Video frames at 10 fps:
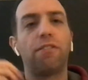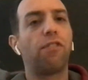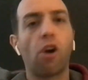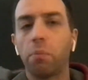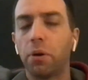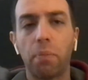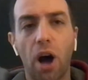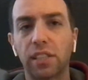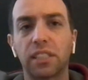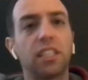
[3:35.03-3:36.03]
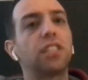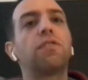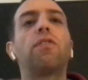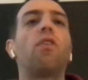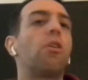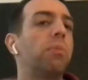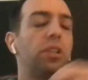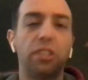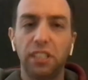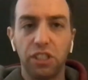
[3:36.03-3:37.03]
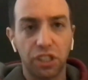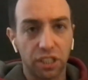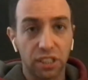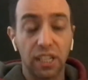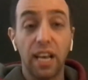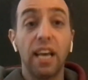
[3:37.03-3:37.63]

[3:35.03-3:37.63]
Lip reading: former bosses, former teachers